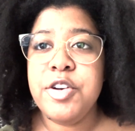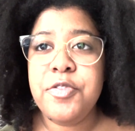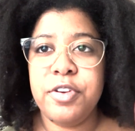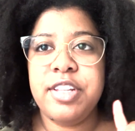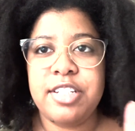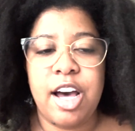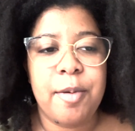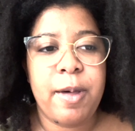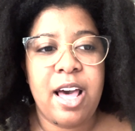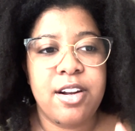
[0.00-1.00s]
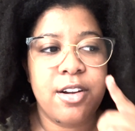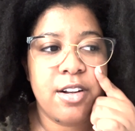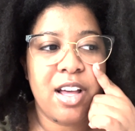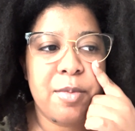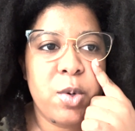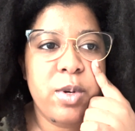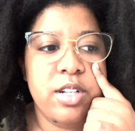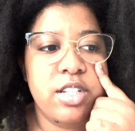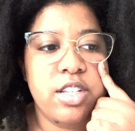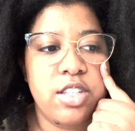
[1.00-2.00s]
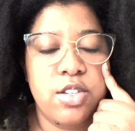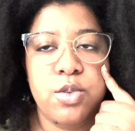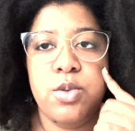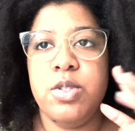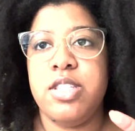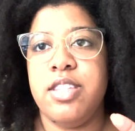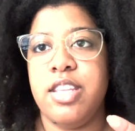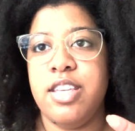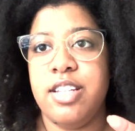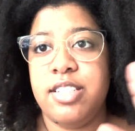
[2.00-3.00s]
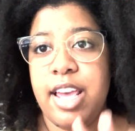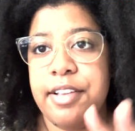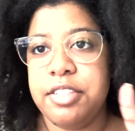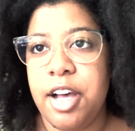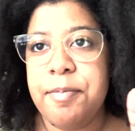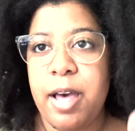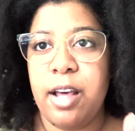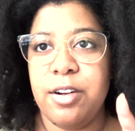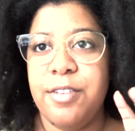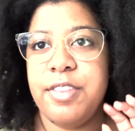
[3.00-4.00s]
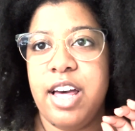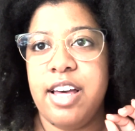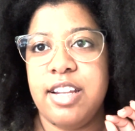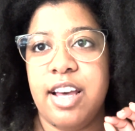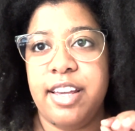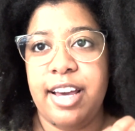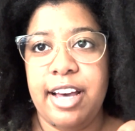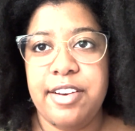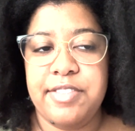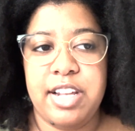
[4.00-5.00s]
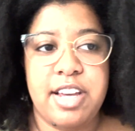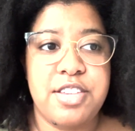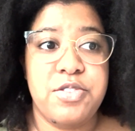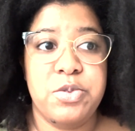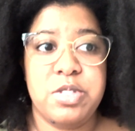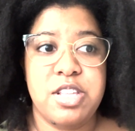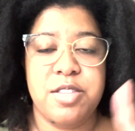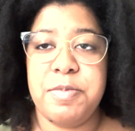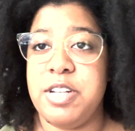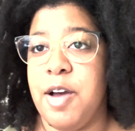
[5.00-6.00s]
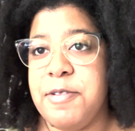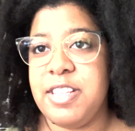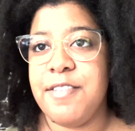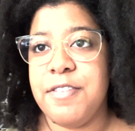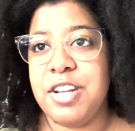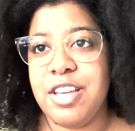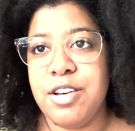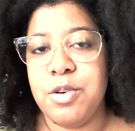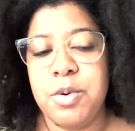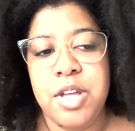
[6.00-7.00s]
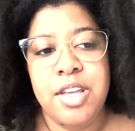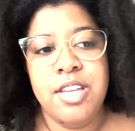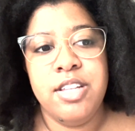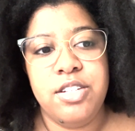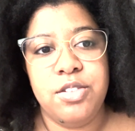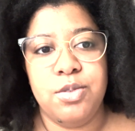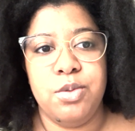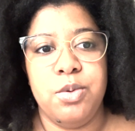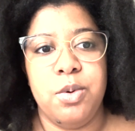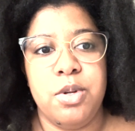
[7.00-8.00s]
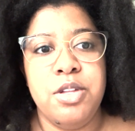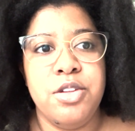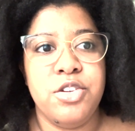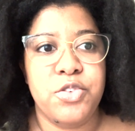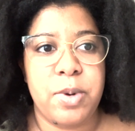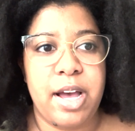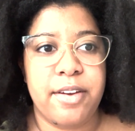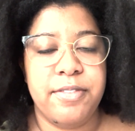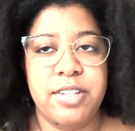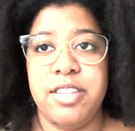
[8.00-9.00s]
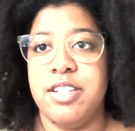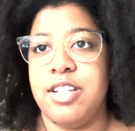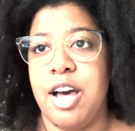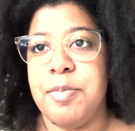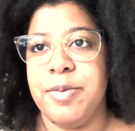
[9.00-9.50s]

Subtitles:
for the top pattern, I'm going to use the tank top pattern that I used in the pajama set video to draft the top.